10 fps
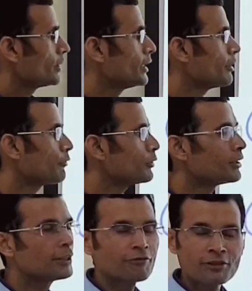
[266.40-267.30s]
Therefore,
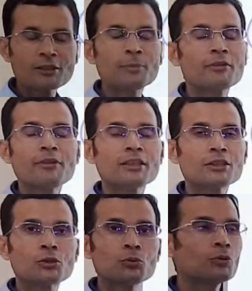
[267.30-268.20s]
the difference between the
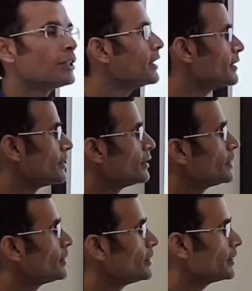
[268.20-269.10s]
two is
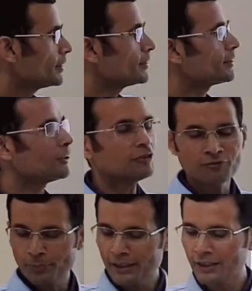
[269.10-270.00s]
the reserve,
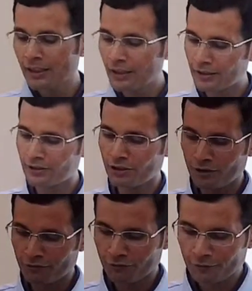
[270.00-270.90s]
breathing
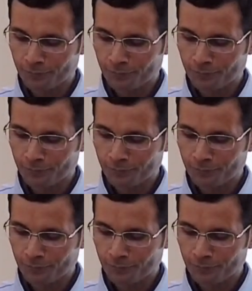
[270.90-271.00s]
reserve.